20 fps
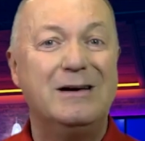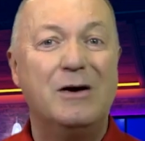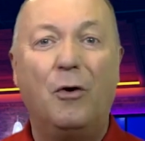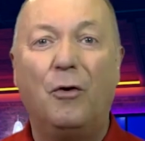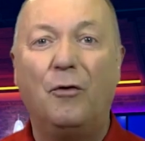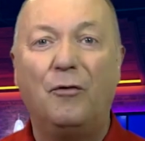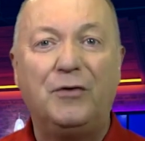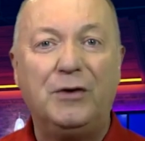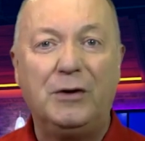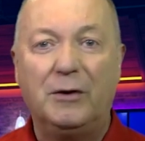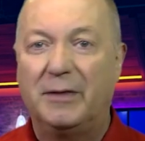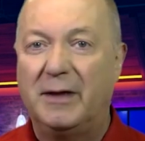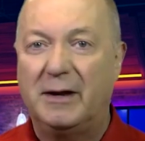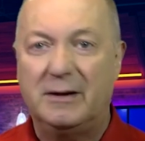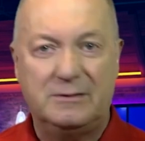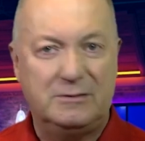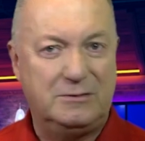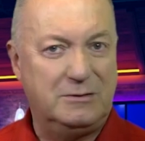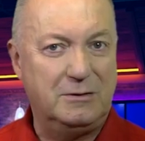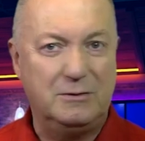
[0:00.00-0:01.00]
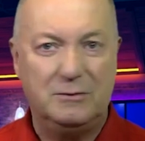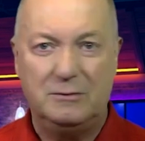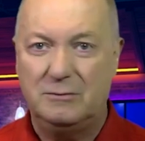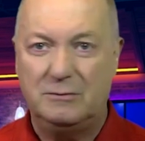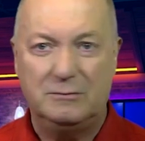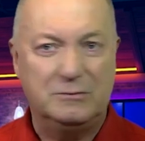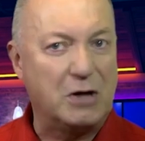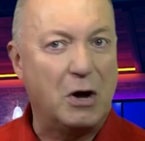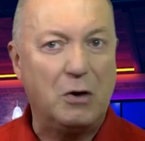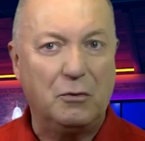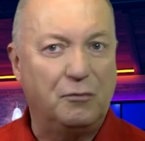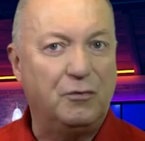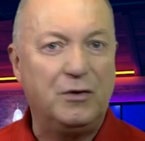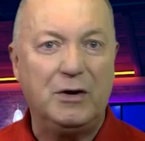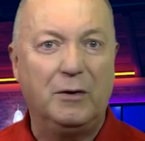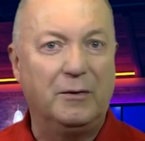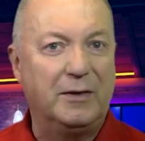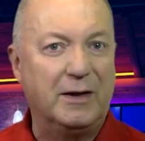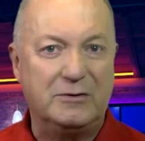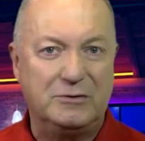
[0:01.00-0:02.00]
or feel that you don't
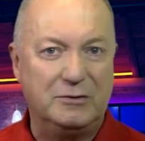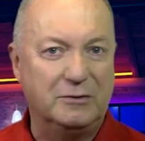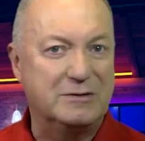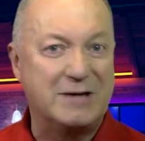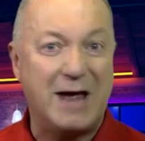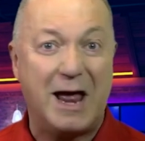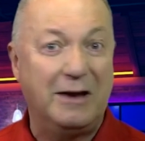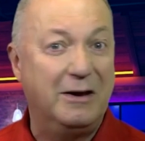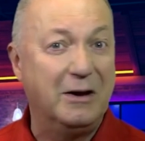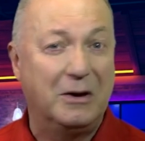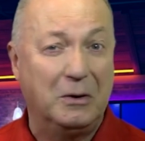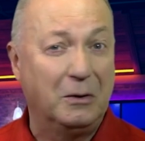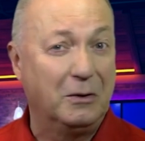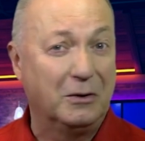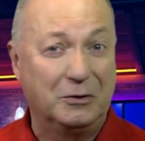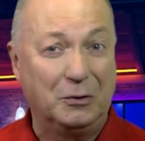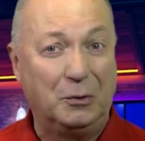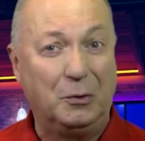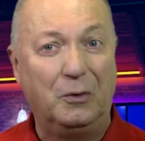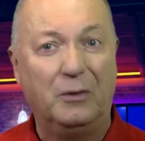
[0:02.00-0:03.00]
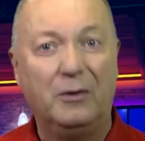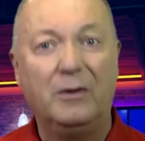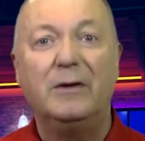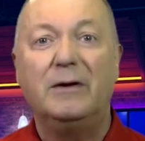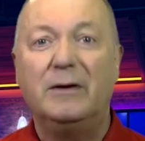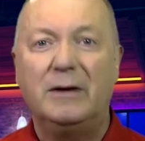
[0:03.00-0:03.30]
feel that you're technical at all,